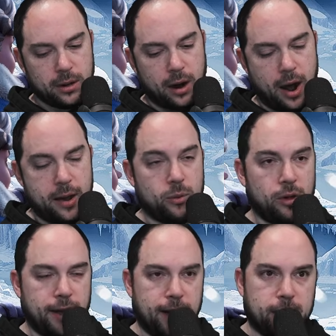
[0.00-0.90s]
All right,
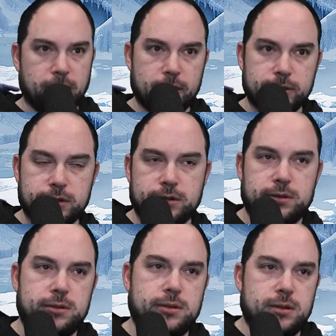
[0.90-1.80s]
well, I get close.
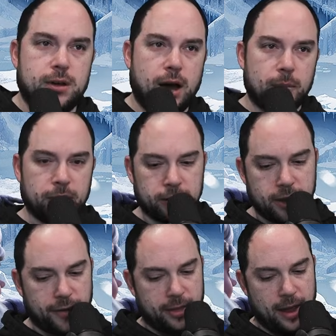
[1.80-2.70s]
I'm going to
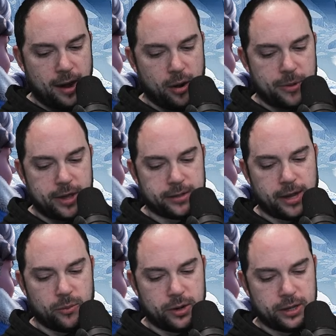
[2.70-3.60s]
leave it there because
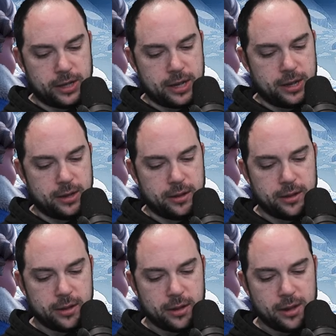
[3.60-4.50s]
I really
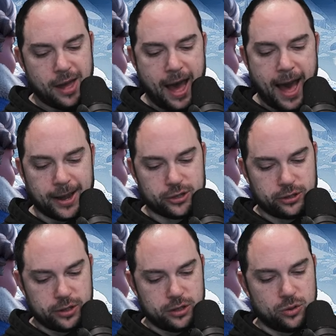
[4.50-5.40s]

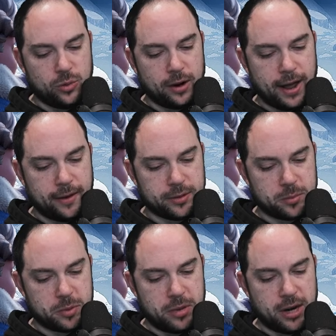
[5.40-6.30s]
actually do want to have
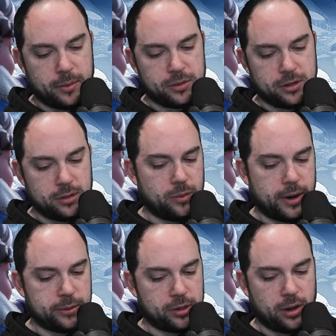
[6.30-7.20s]
some speed ups to do what
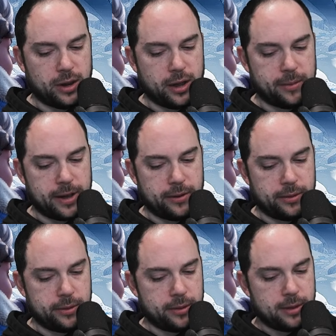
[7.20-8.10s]
I was talking
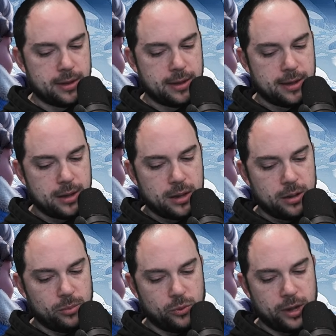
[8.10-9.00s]
about.
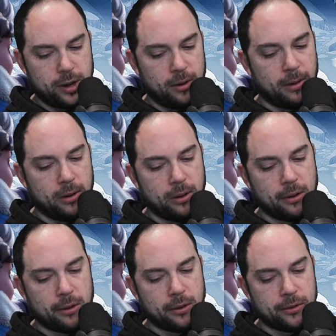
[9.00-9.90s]
But we get
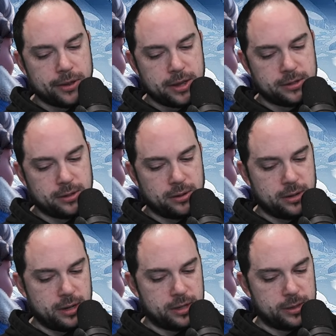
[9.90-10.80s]
all these
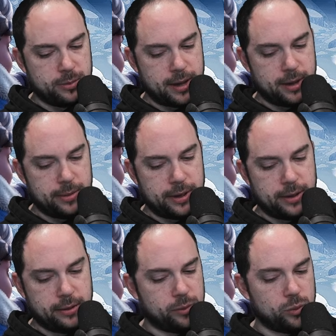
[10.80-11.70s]
goodies,
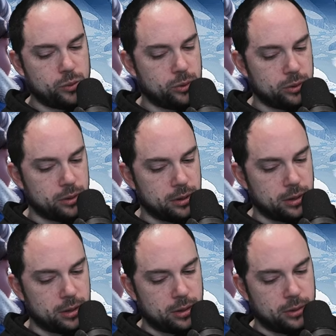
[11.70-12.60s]
baby.
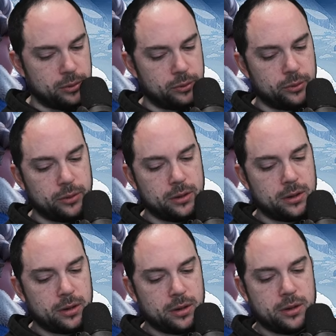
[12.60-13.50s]
Woo!
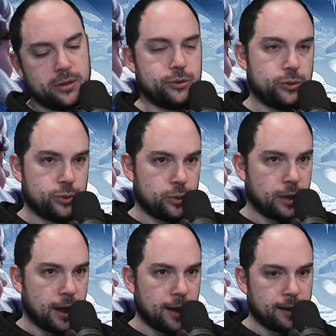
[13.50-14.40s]
Ooh
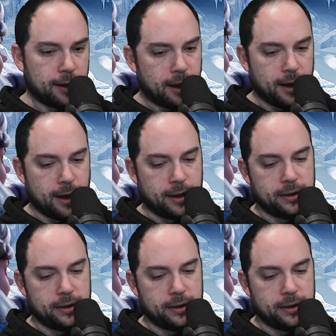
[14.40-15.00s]
la la.